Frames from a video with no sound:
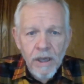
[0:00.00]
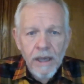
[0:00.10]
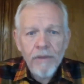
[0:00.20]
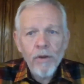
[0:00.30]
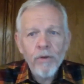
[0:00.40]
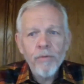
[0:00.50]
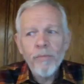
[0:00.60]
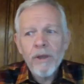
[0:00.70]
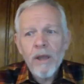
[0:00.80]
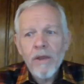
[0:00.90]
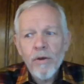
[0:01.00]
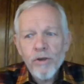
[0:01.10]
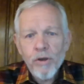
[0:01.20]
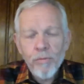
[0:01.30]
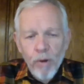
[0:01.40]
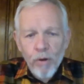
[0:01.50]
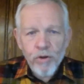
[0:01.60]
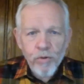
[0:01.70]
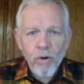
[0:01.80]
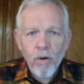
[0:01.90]
and those
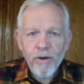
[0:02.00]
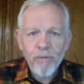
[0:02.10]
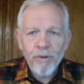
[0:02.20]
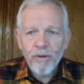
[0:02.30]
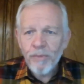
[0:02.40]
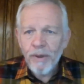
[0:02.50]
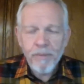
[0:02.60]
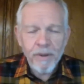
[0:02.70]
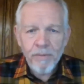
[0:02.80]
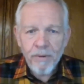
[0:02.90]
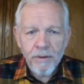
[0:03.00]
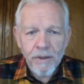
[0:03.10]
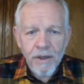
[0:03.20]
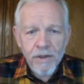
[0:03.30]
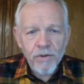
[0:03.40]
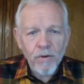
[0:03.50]
components were already built by people. So